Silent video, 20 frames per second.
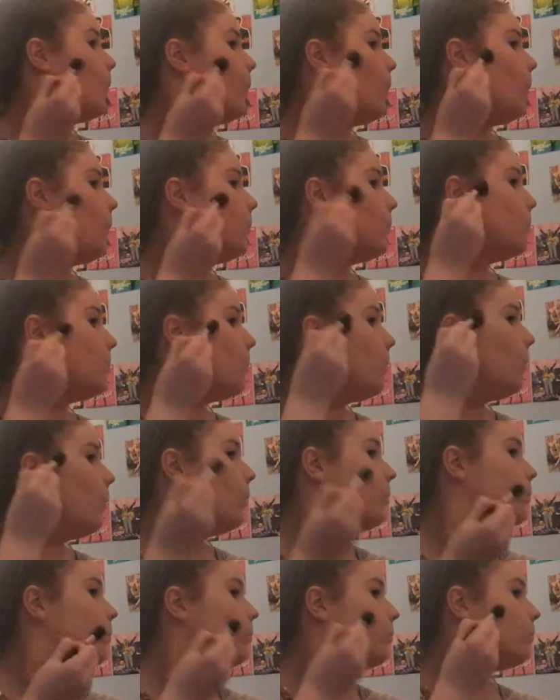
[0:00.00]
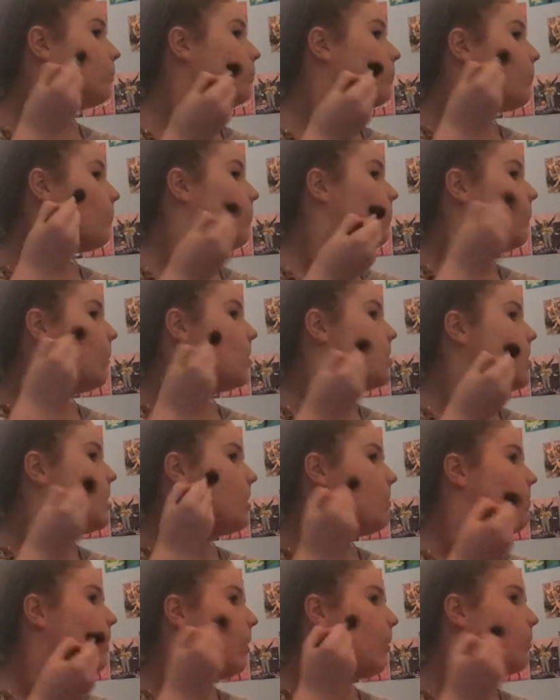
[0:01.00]
contour my
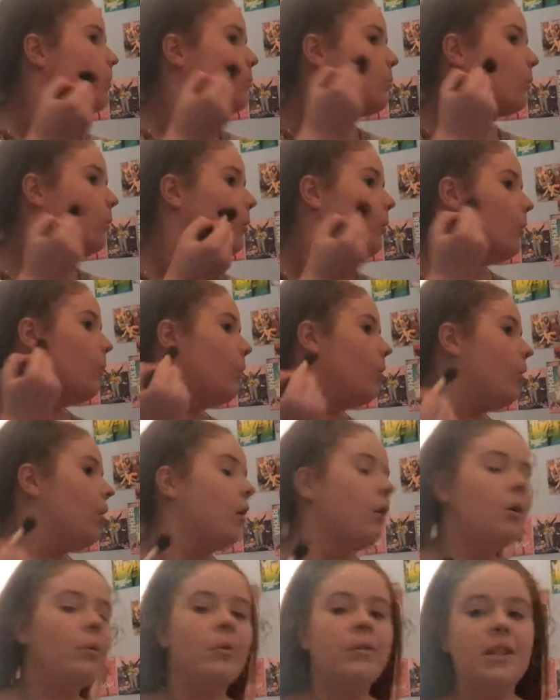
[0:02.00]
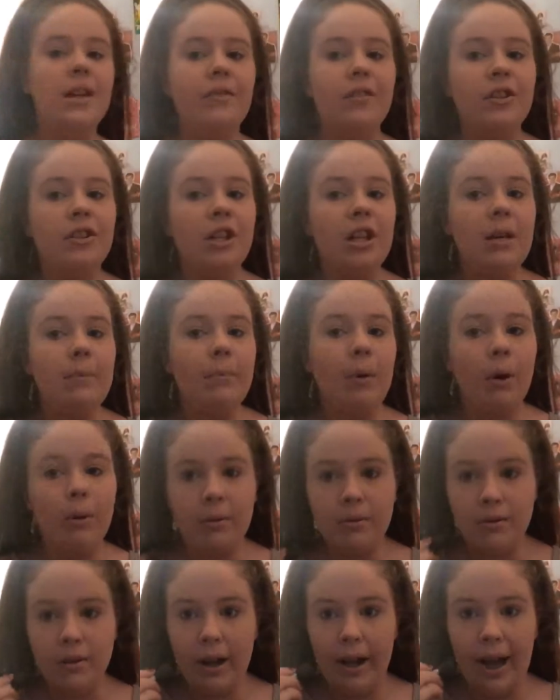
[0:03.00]
cheekbones or whatever
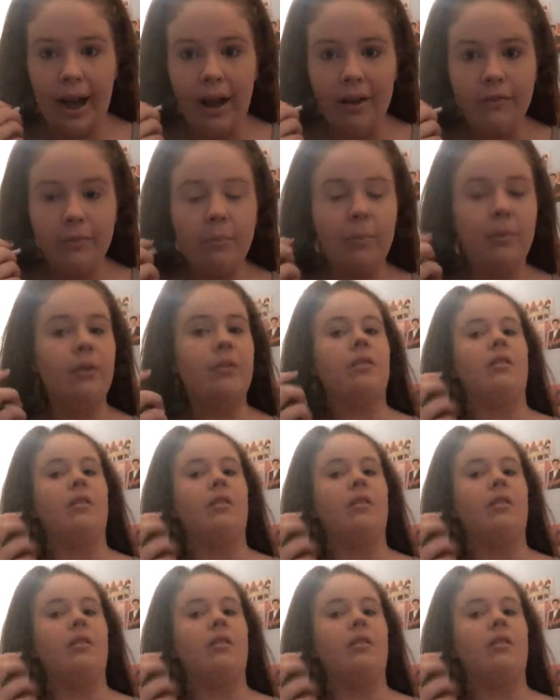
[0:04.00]
cheekbones I have.